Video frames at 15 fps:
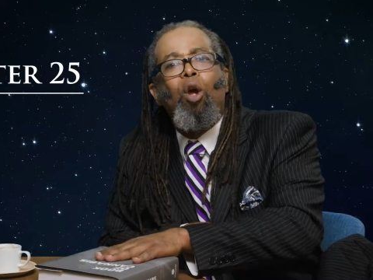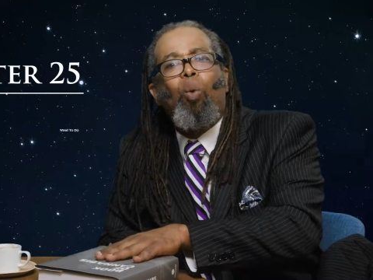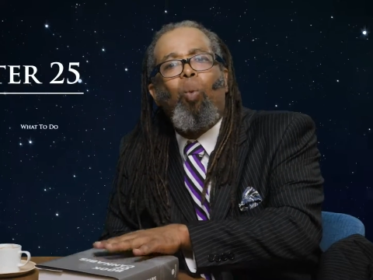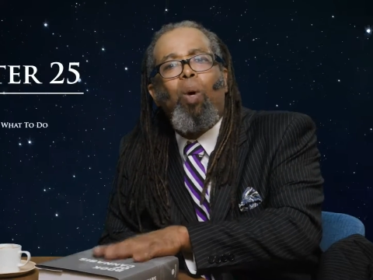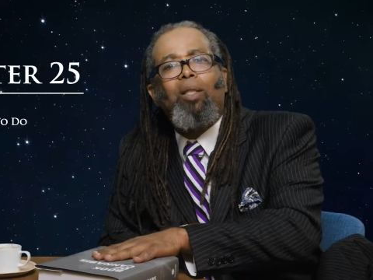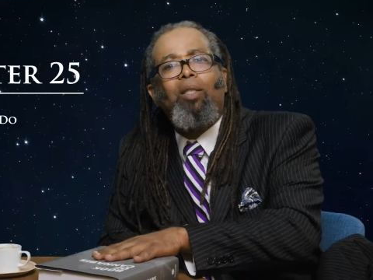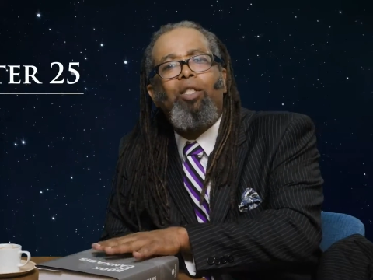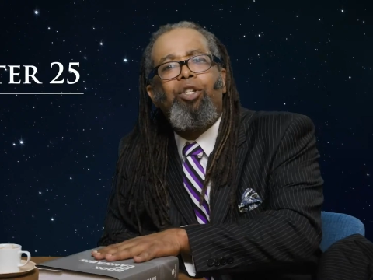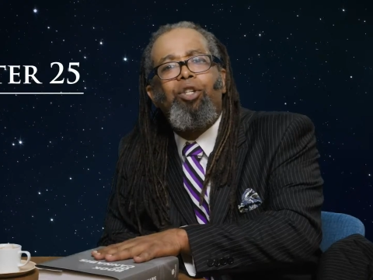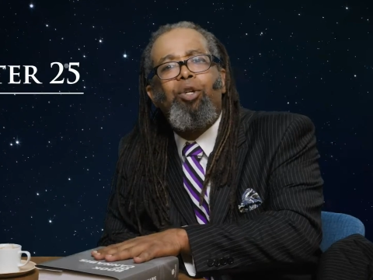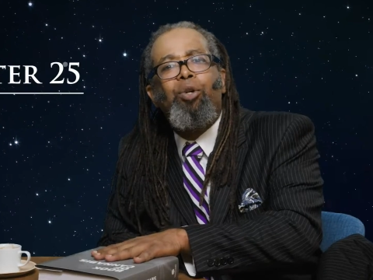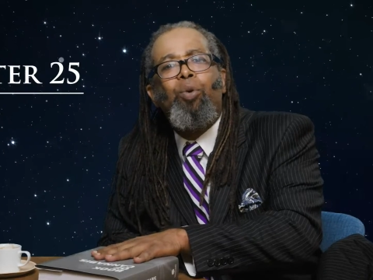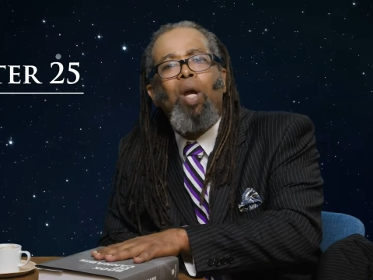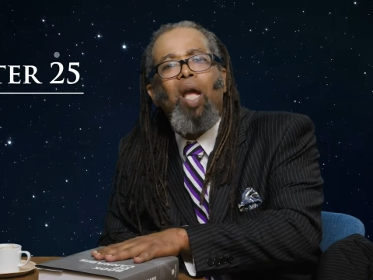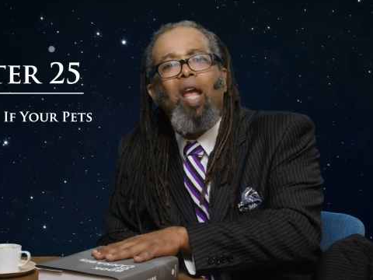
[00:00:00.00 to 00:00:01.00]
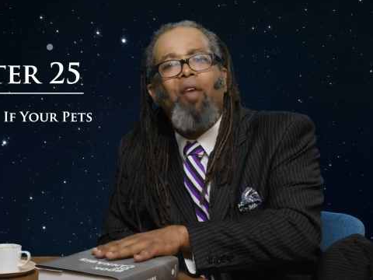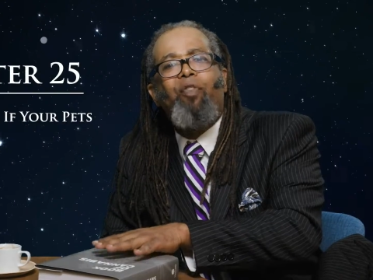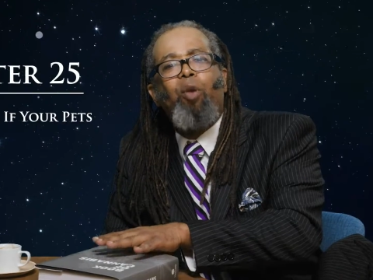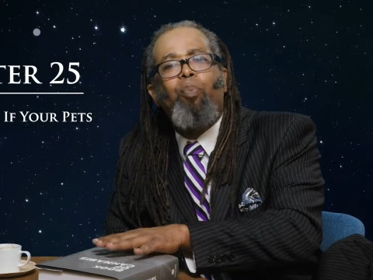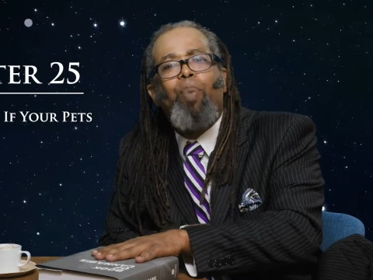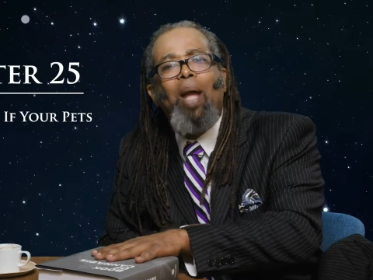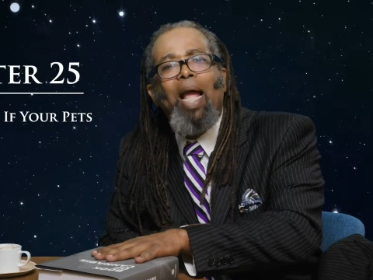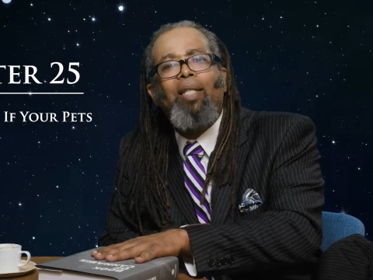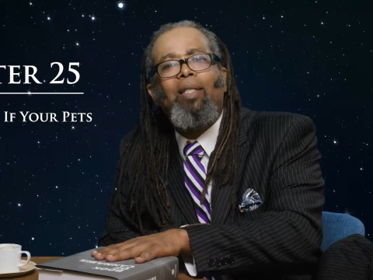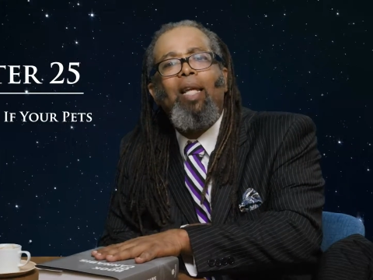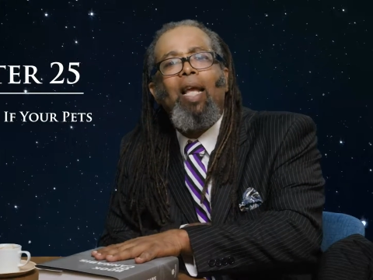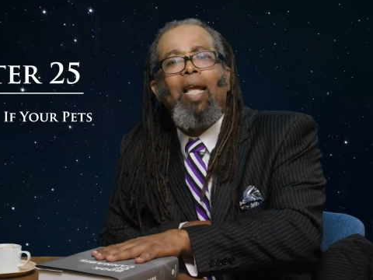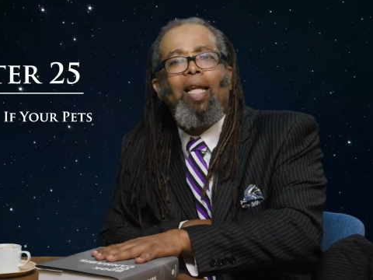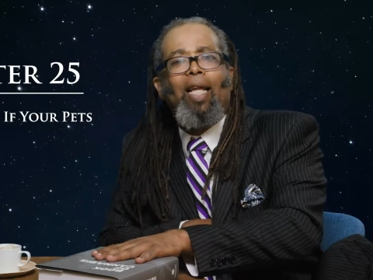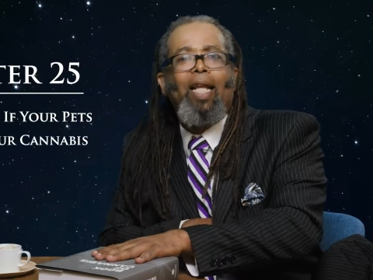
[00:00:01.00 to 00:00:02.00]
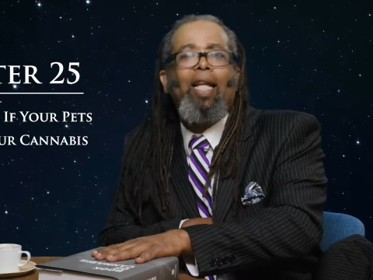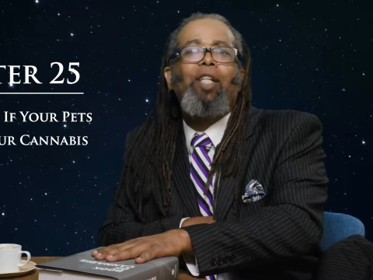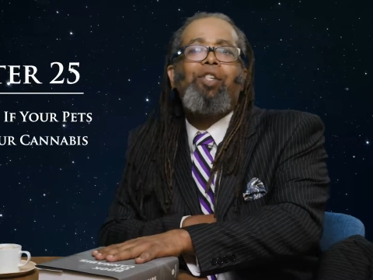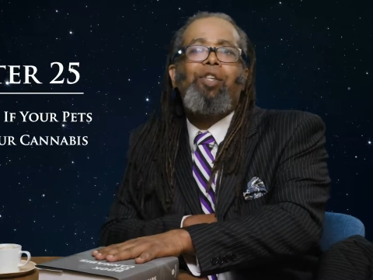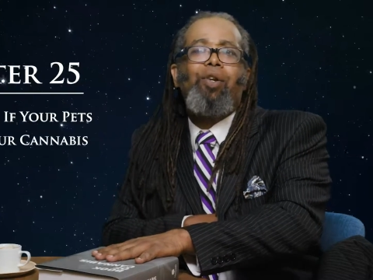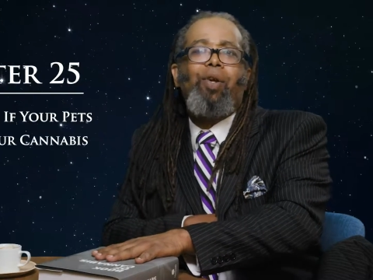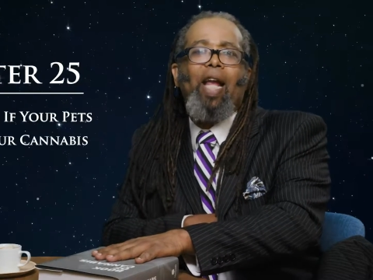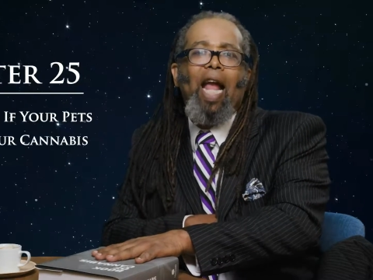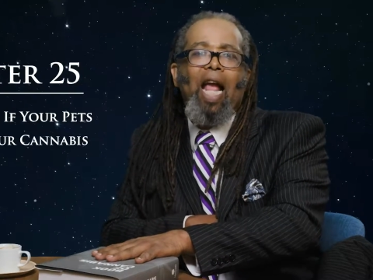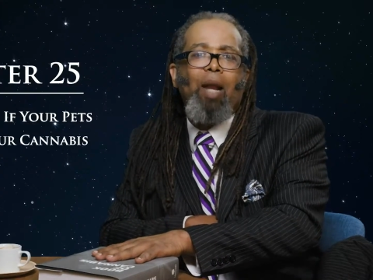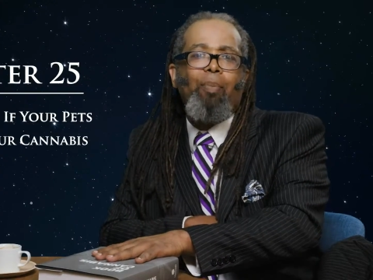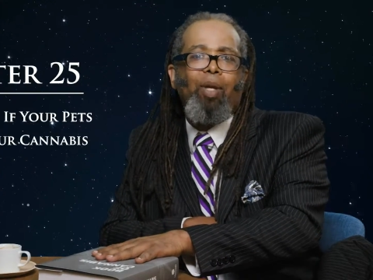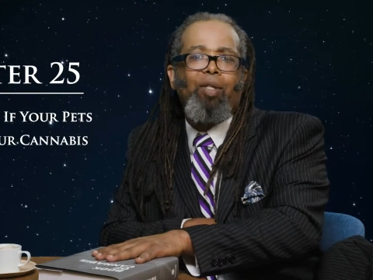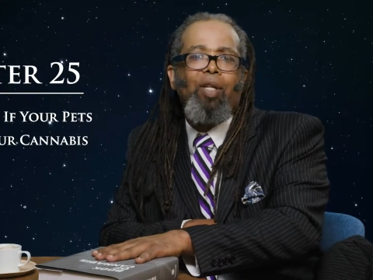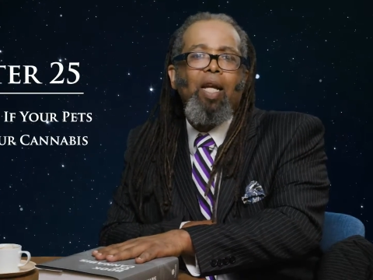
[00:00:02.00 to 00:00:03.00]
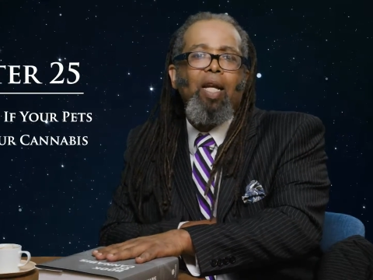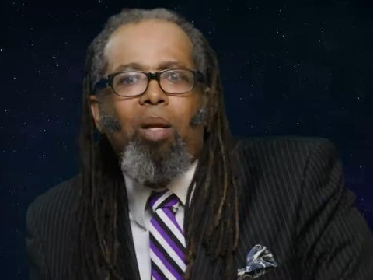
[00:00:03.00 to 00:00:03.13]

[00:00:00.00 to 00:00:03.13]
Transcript: What to Do if Your Pets Get Into Your Cannabis.